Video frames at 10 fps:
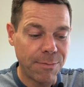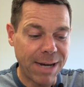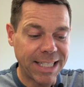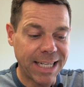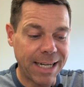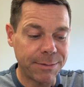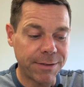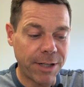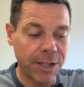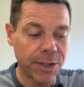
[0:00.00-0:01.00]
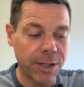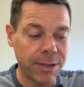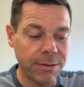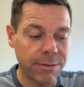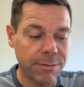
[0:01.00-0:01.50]
by times of
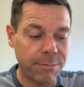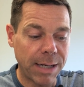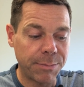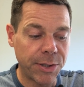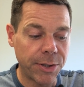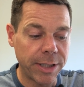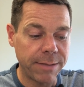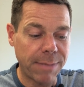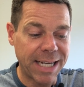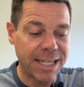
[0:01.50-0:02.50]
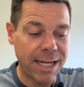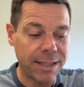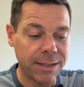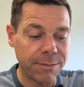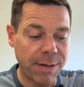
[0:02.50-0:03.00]
hunger, by purity, by
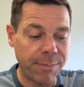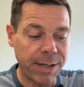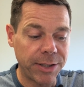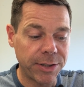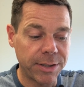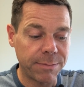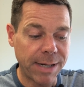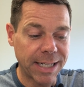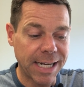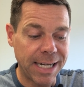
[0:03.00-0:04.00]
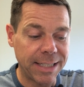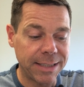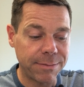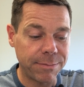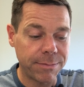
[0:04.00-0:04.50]
knowledge, by patience, by
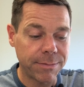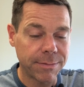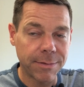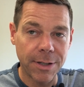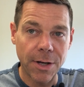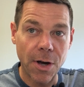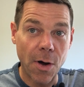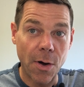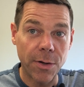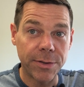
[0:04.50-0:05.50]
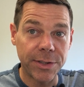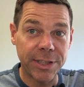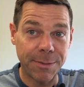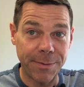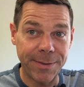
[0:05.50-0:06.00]
kindness.
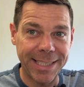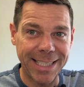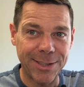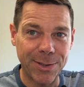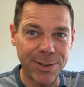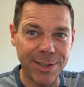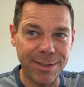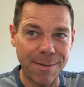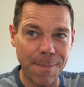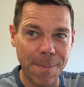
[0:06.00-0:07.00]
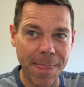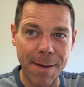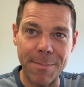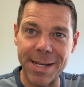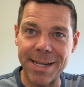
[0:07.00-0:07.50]
Some of these things good,
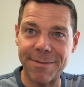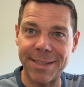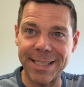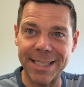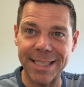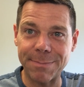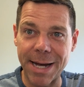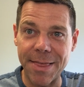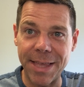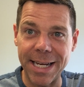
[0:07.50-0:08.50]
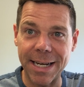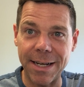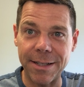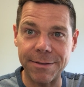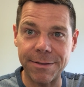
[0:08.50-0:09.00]
many of these things bad. Think
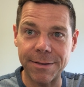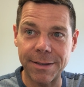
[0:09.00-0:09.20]
of